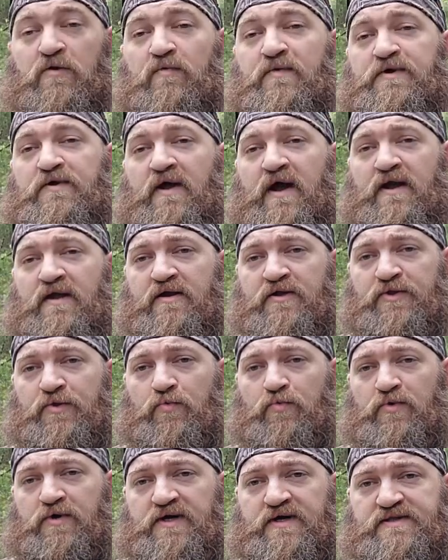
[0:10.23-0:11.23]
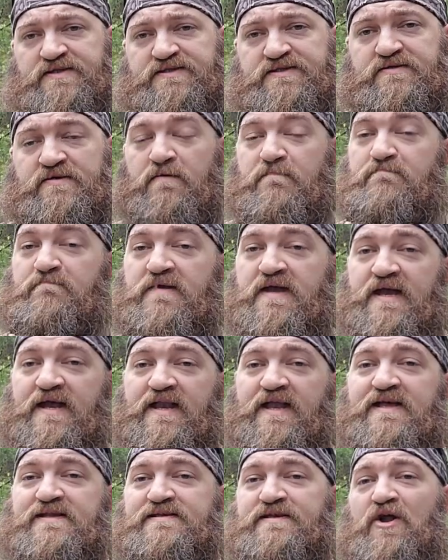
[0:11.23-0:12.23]
When you're out here in the woods,
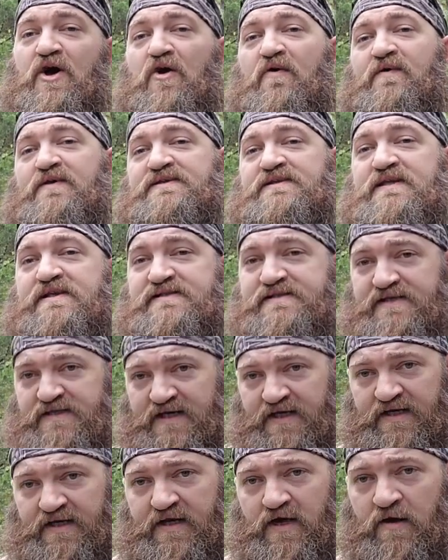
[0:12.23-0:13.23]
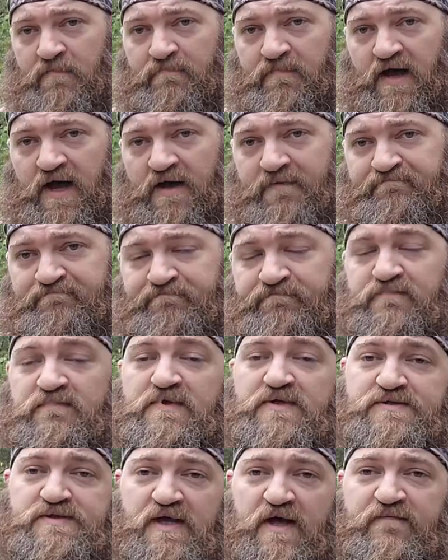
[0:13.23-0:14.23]
meat isn't always an easy thing to come by.
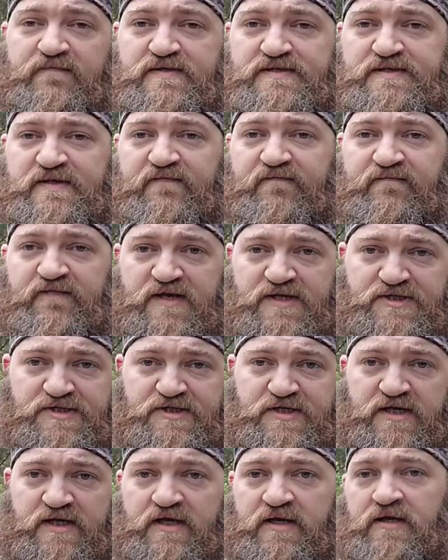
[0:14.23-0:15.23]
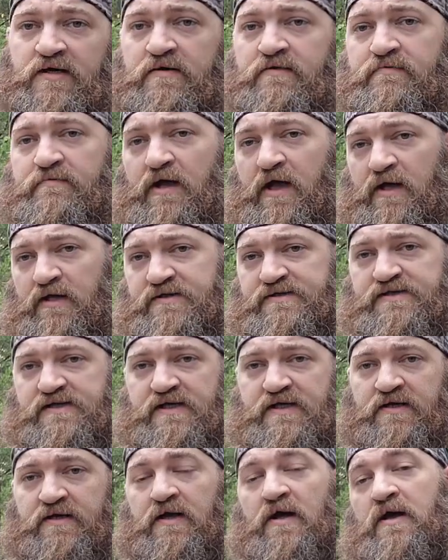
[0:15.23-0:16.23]
There's obviously fishing,
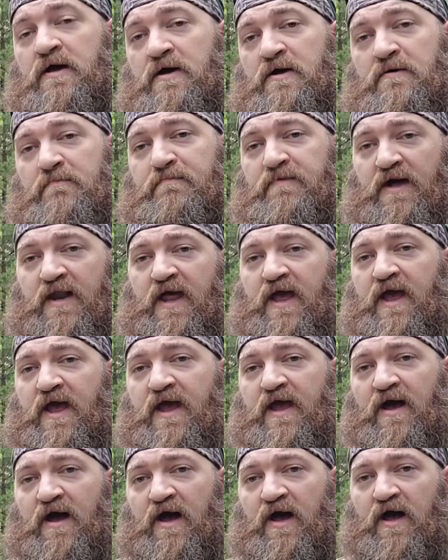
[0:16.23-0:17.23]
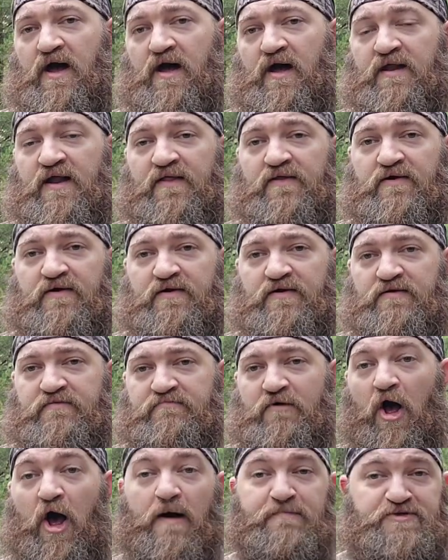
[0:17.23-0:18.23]
hunting, but another
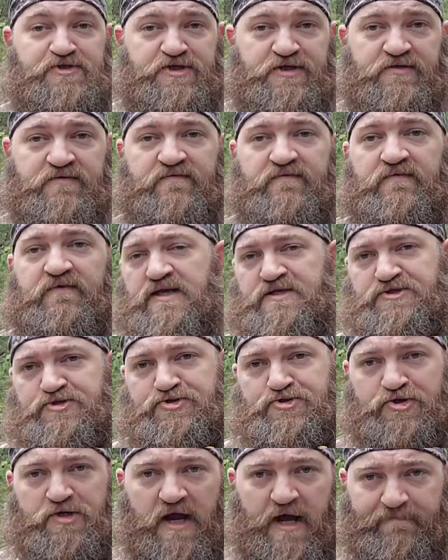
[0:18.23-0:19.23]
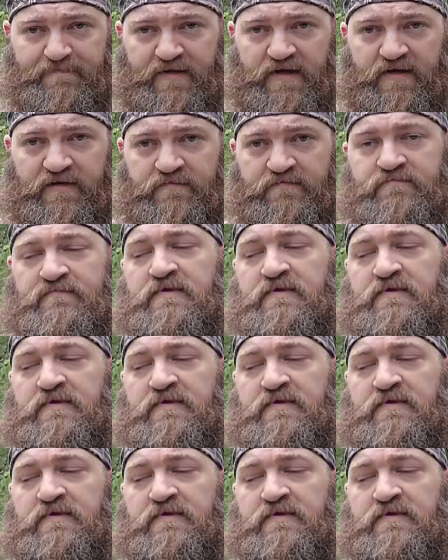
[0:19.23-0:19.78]
option is trapping.